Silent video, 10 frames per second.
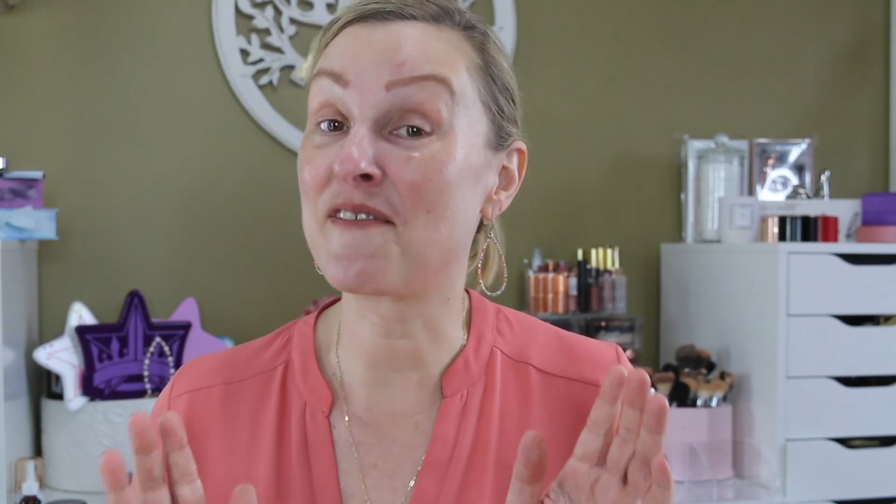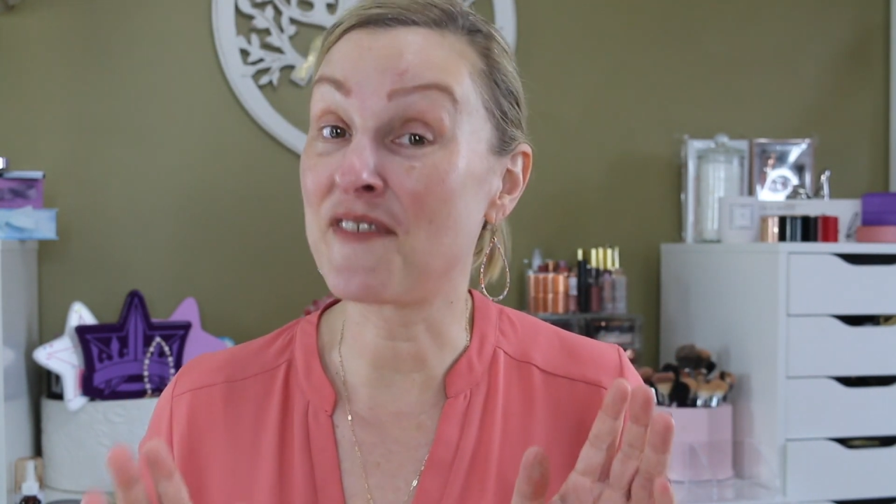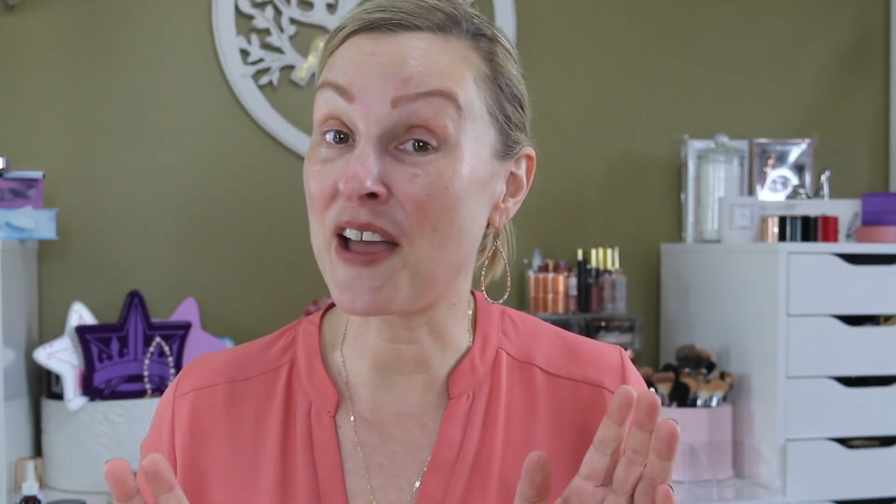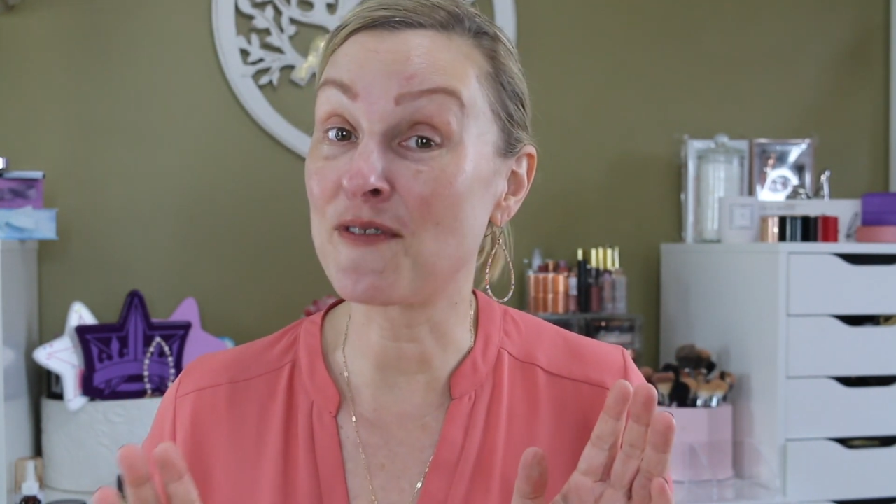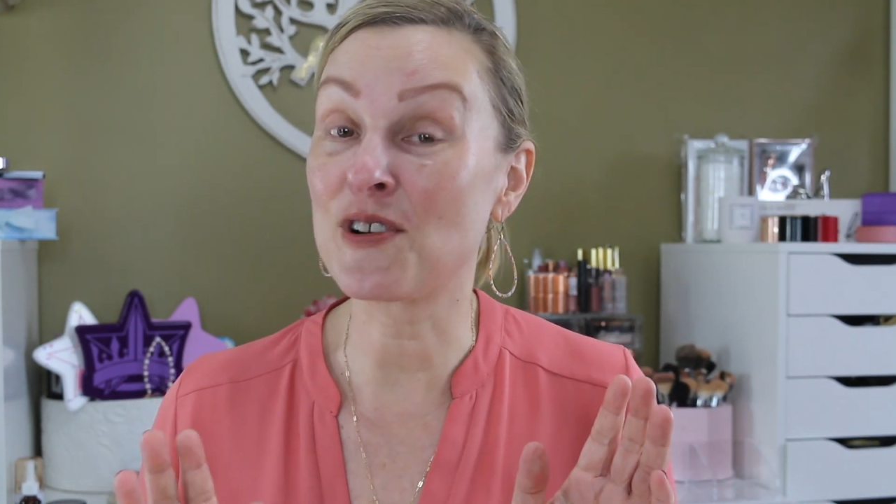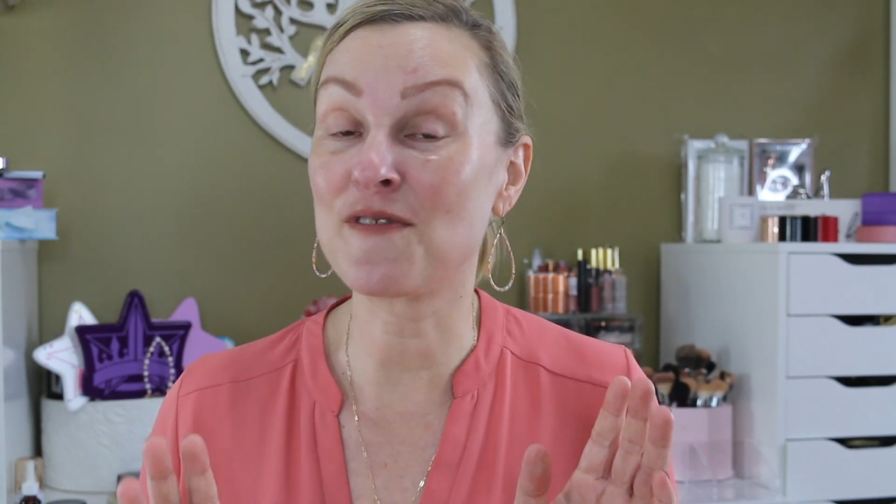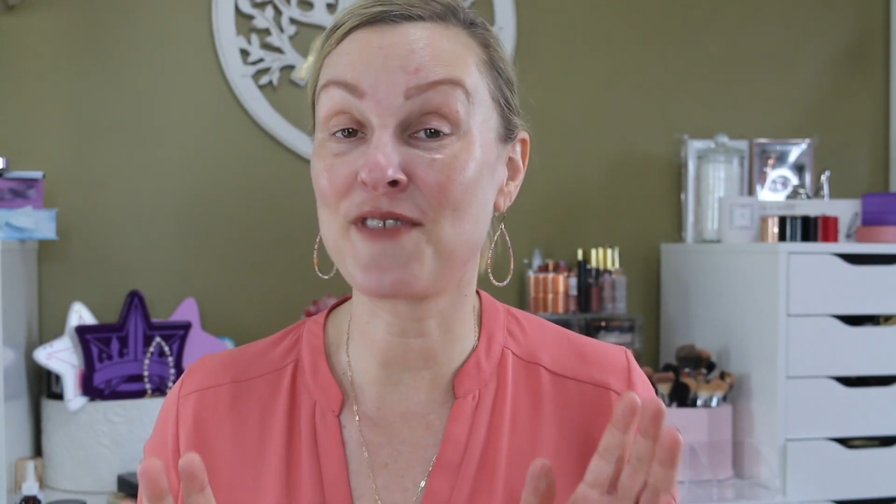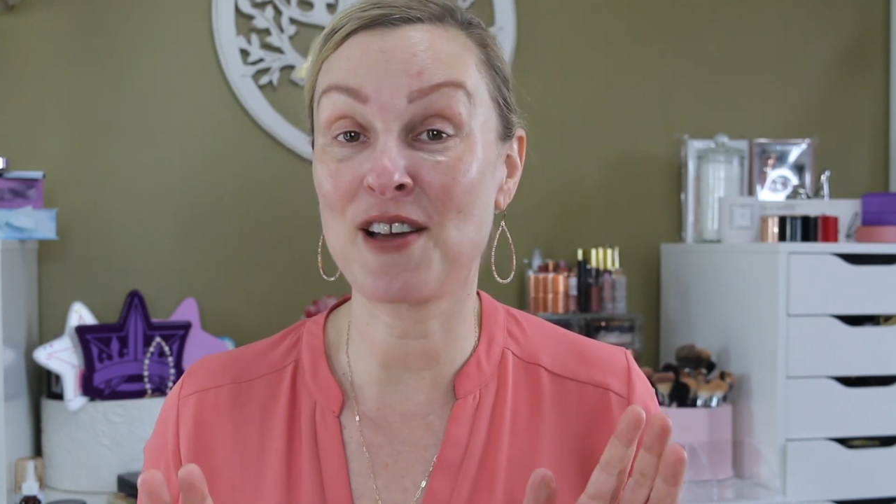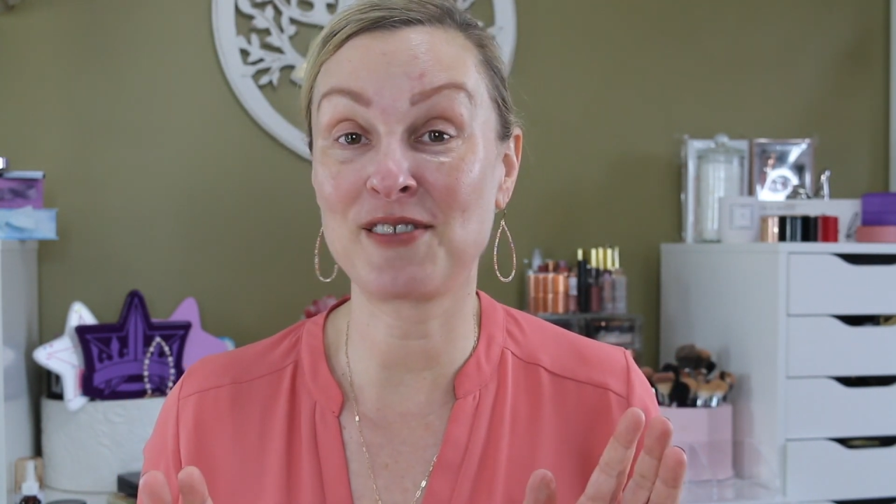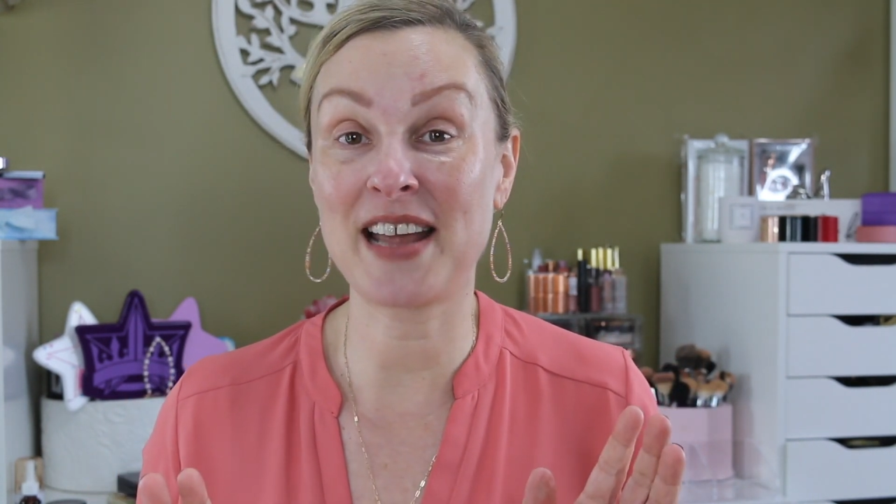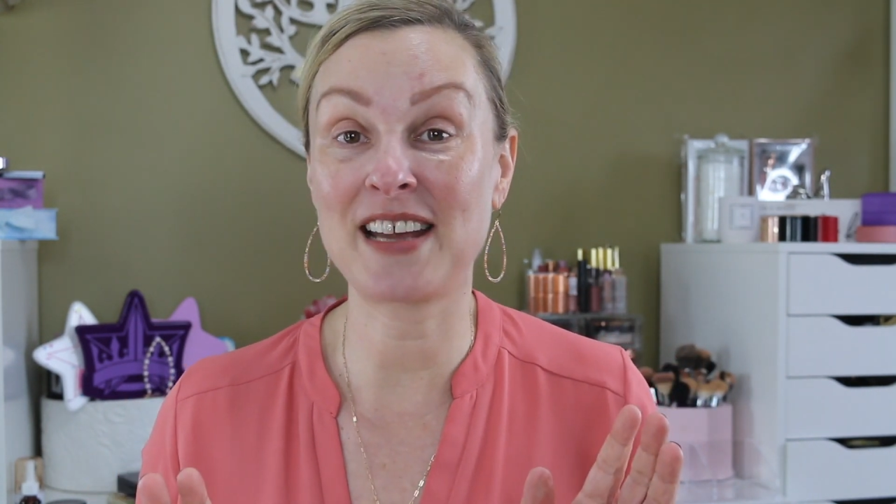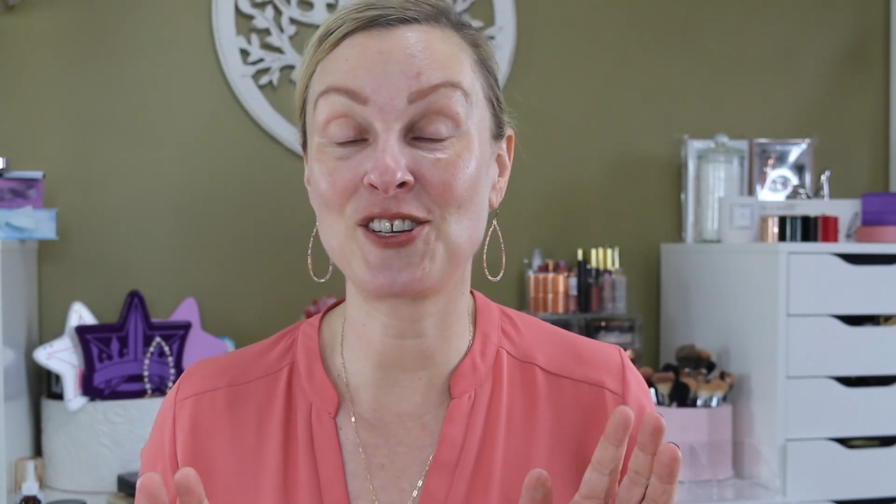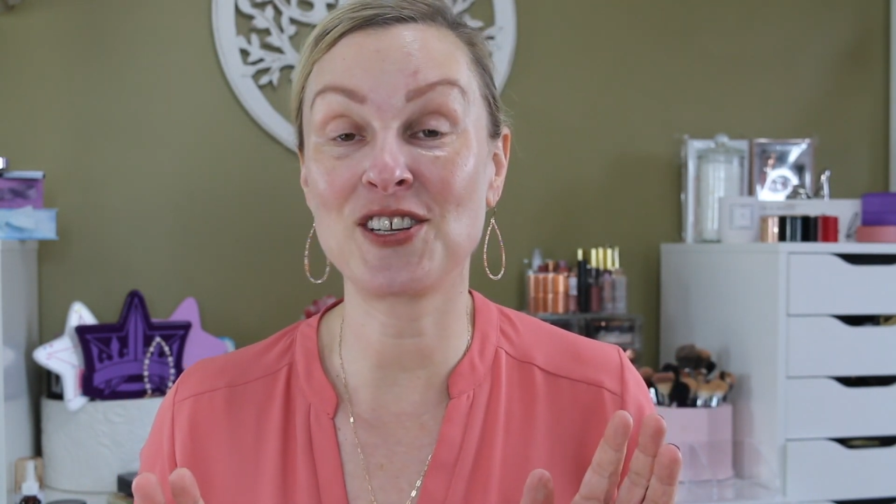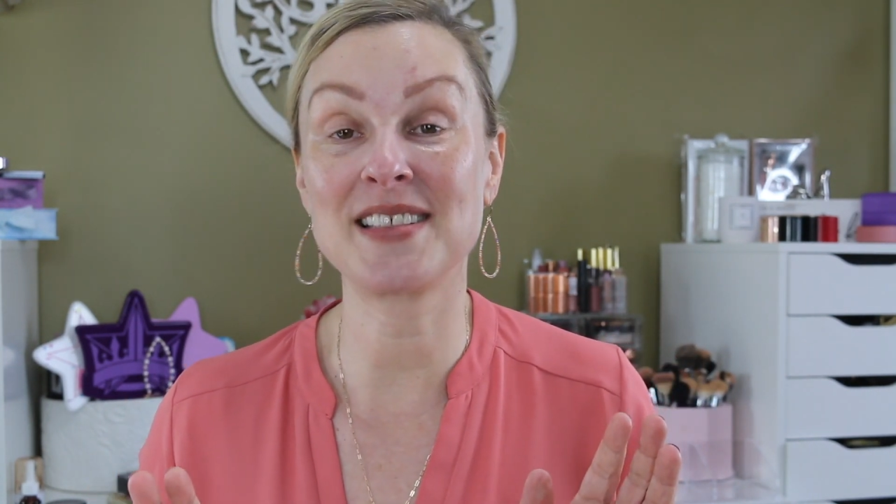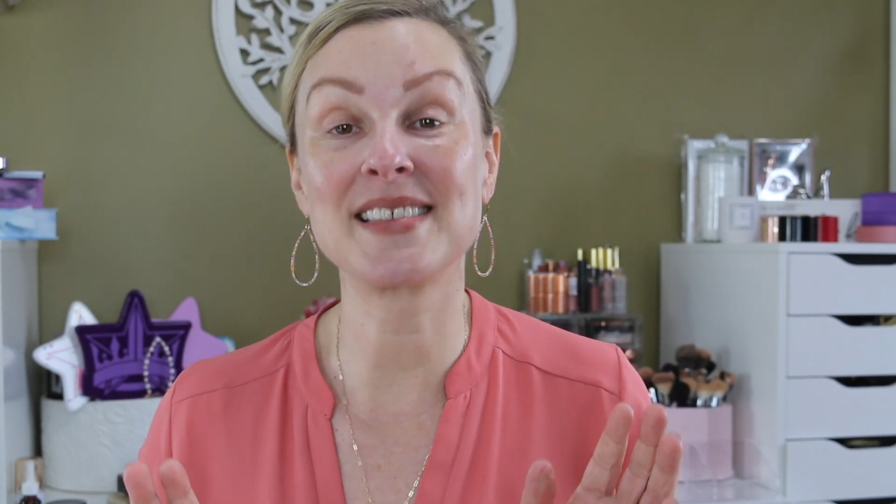favorite
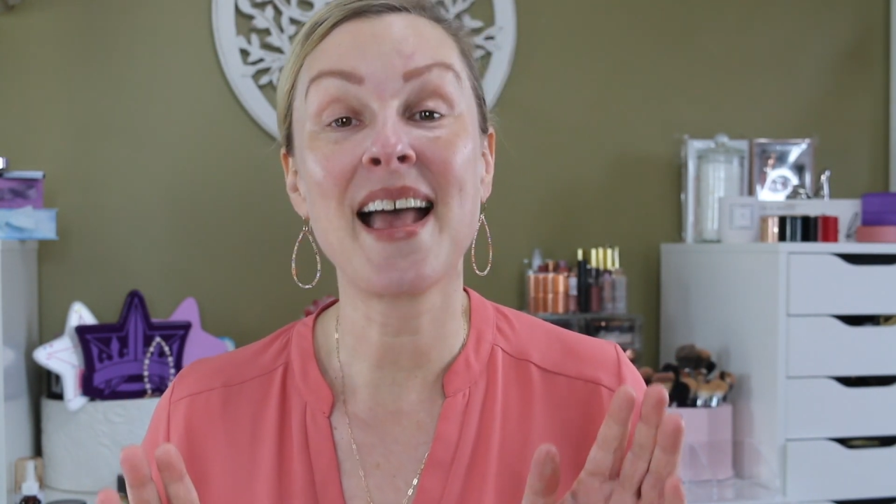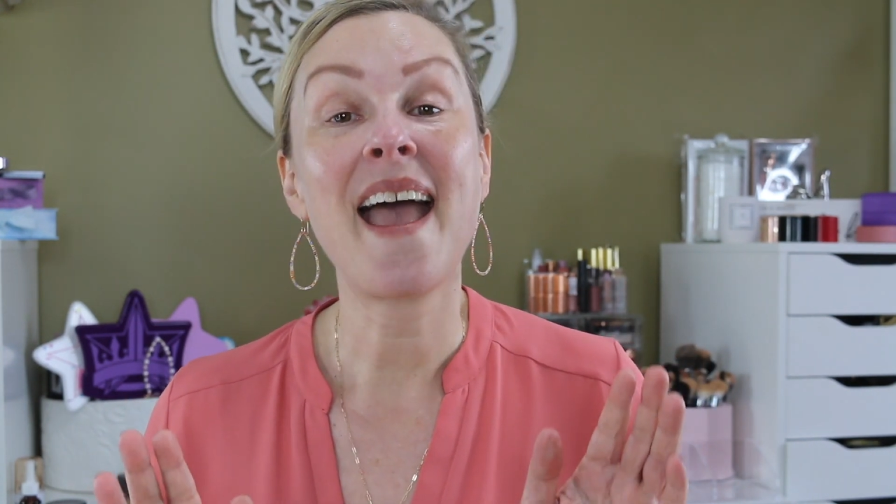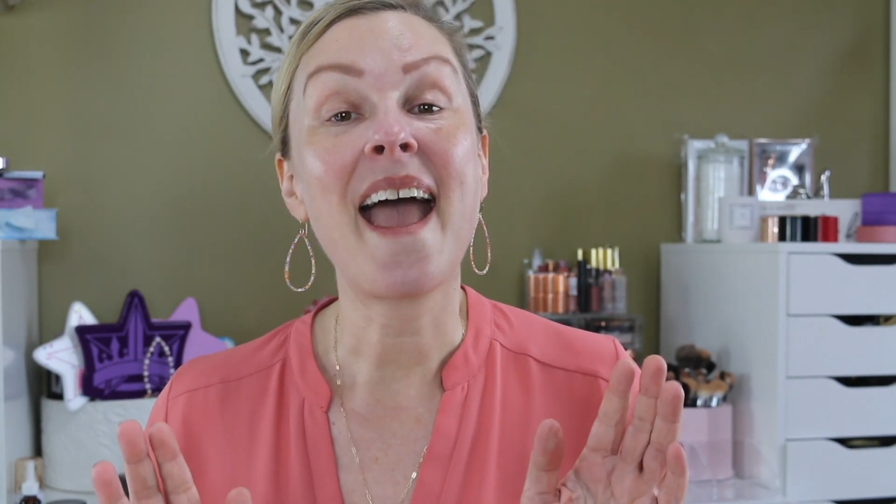foundations,